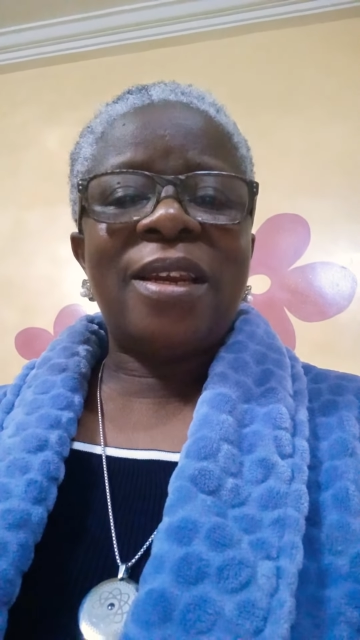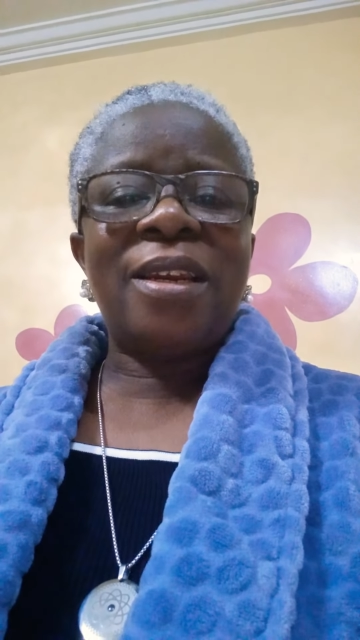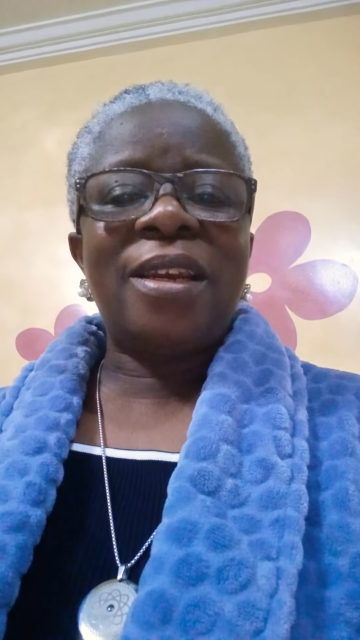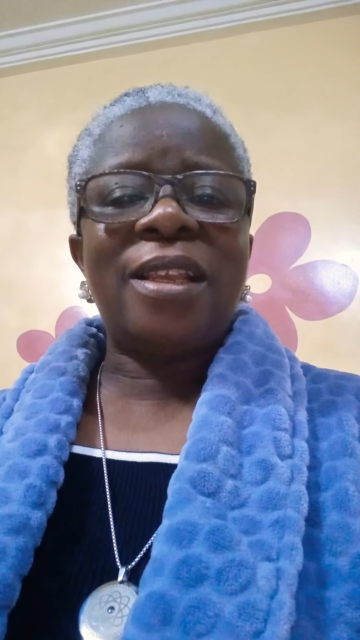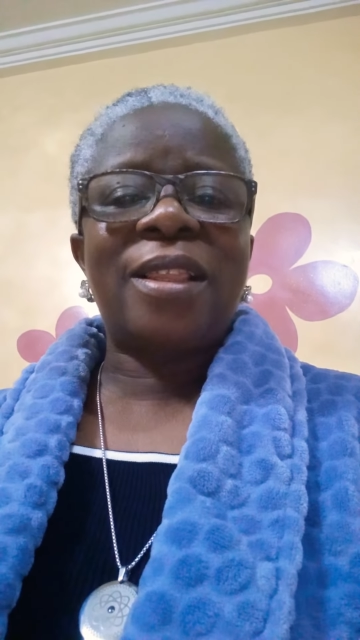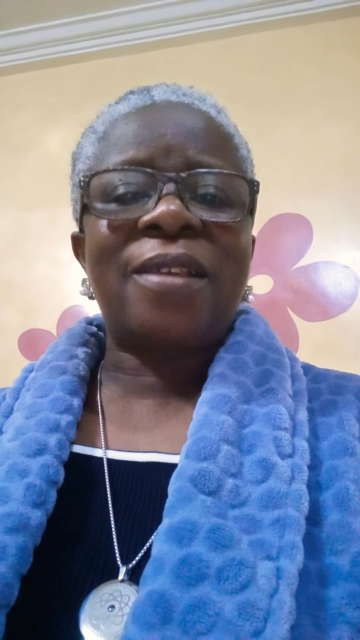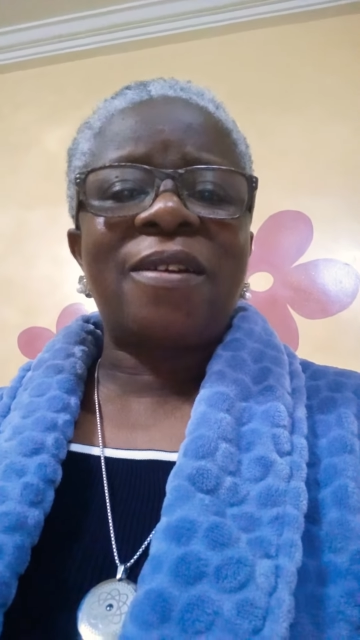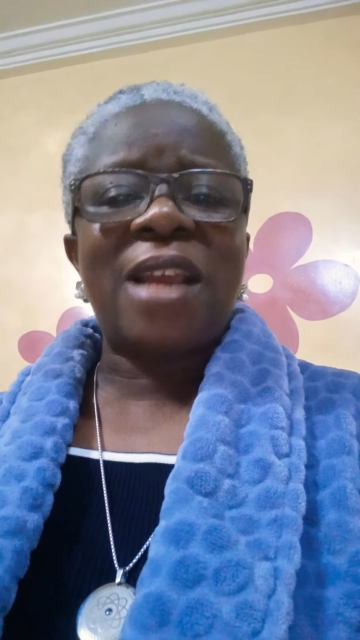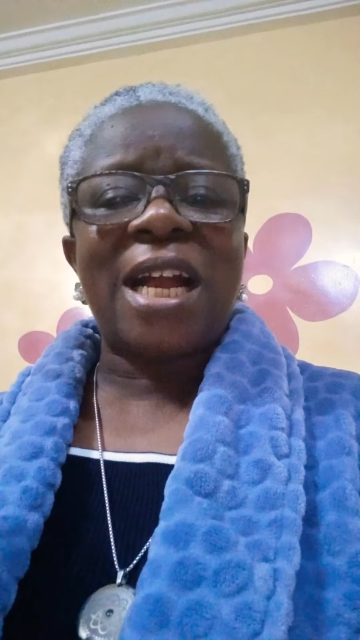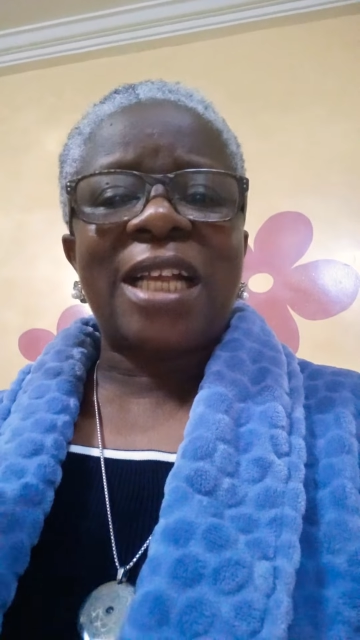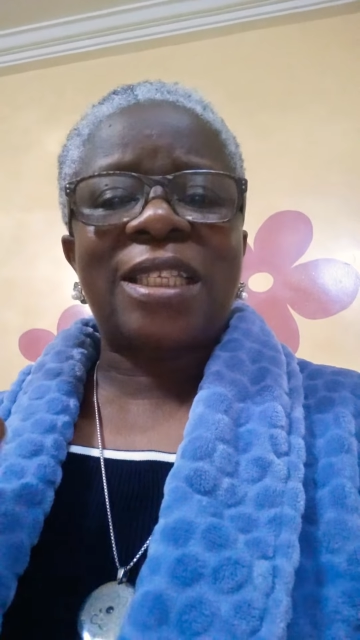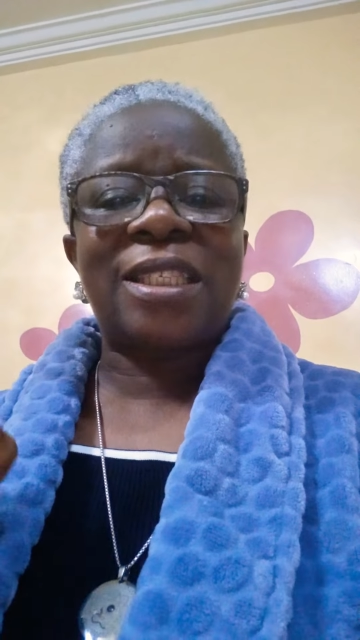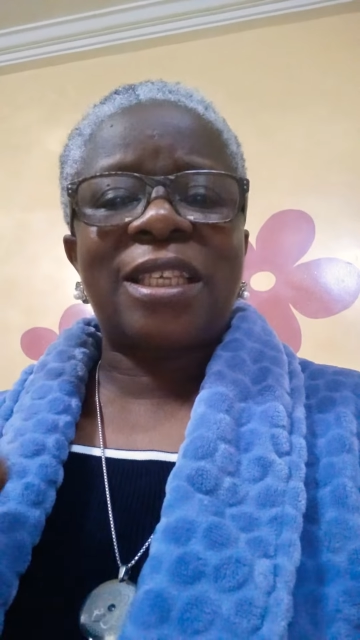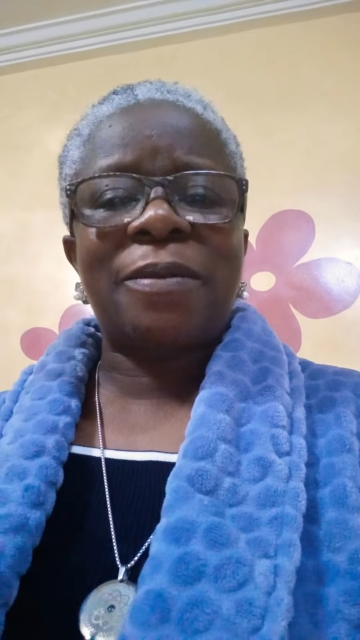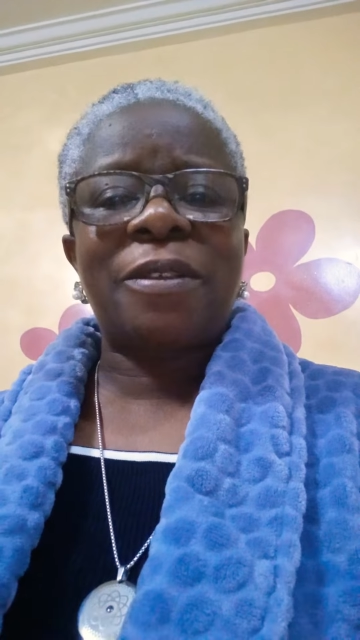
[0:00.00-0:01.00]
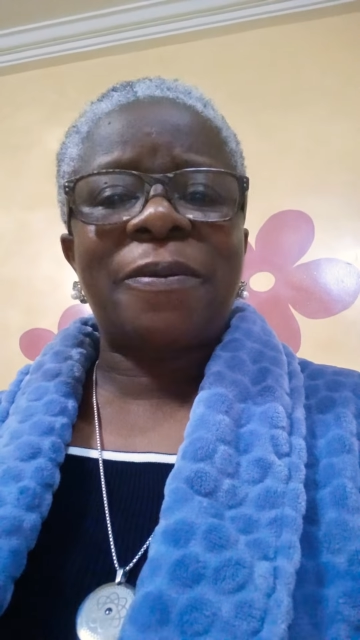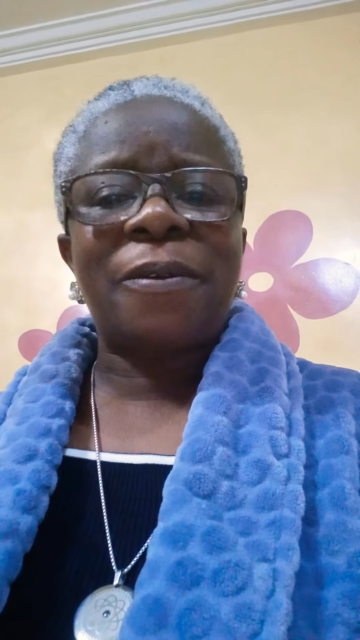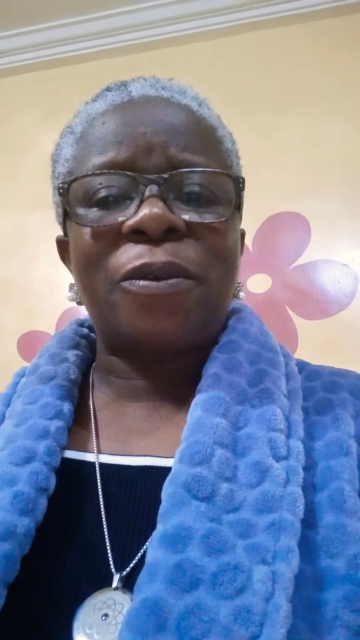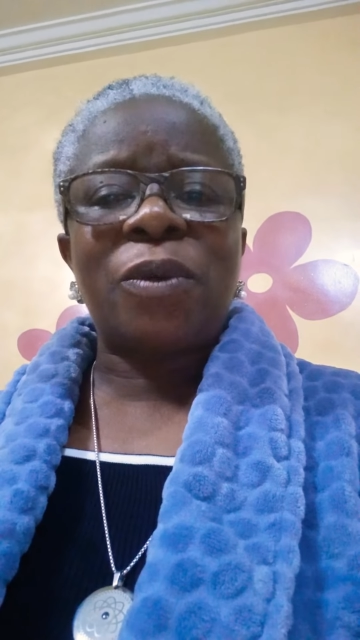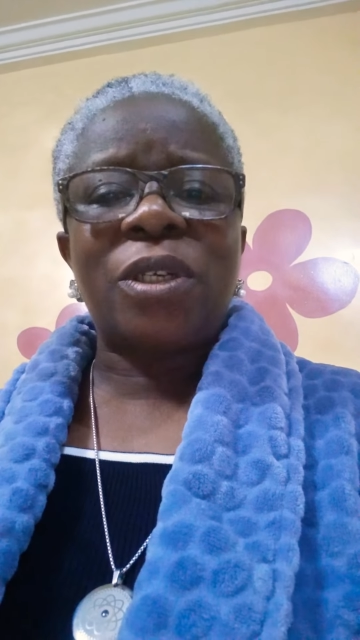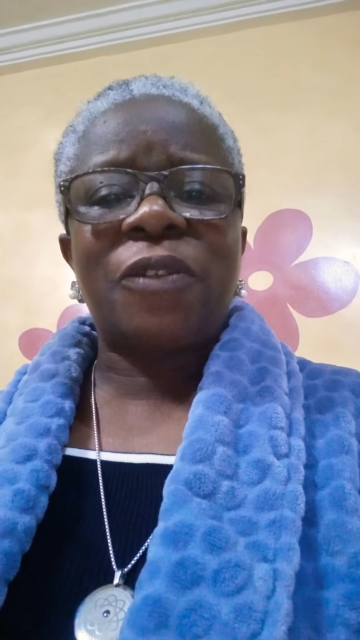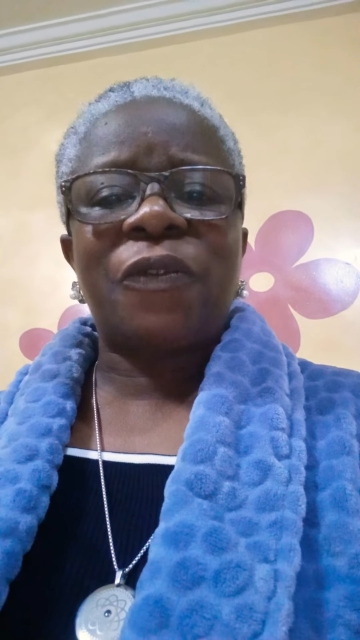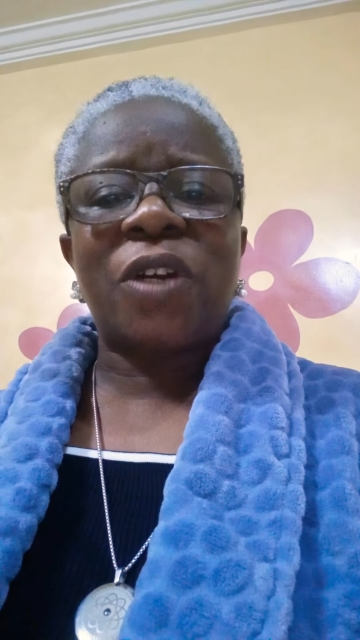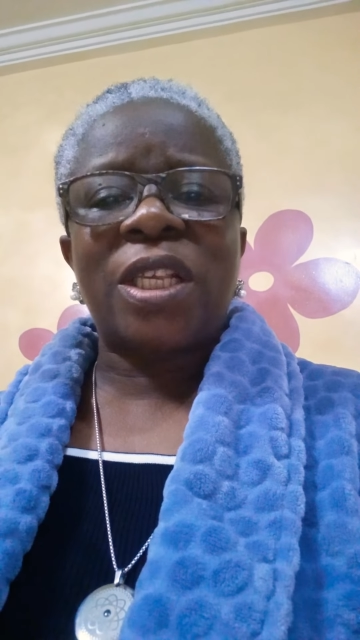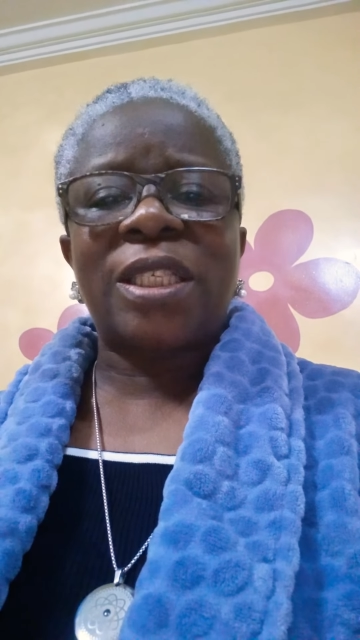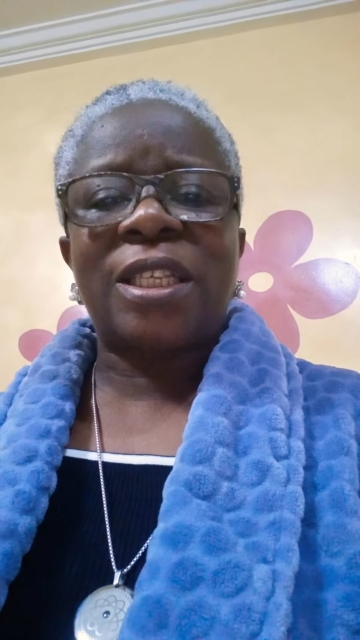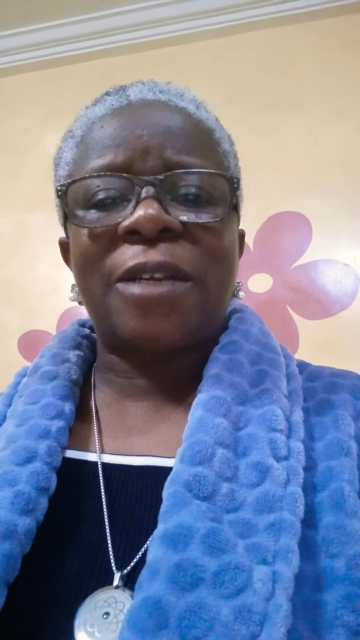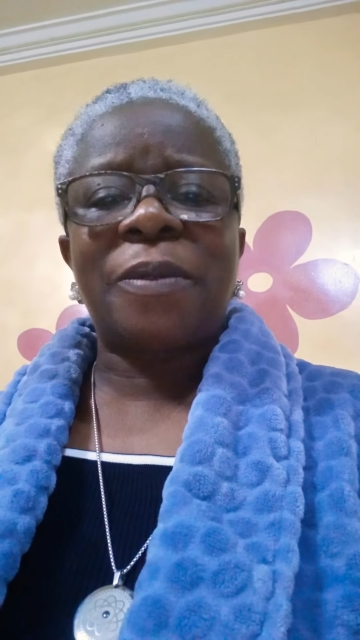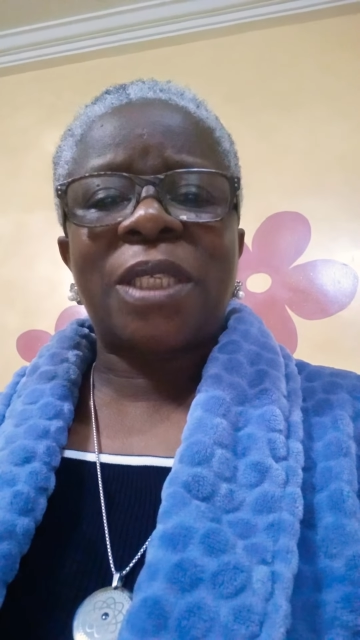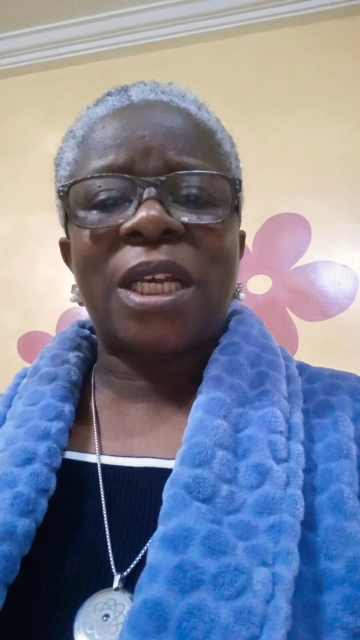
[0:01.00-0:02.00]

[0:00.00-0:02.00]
the three acceptable words for exams